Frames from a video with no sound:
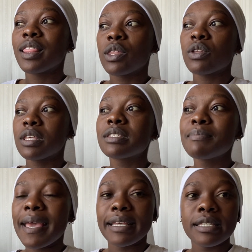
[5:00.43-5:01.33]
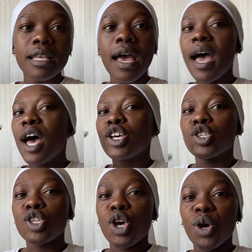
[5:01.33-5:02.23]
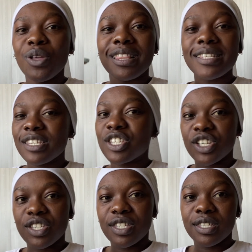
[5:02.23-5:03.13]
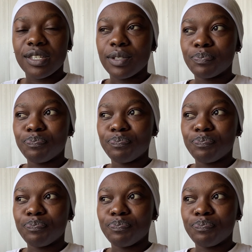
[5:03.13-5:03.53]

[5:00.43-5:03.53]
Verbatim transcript: through this maze. So this is just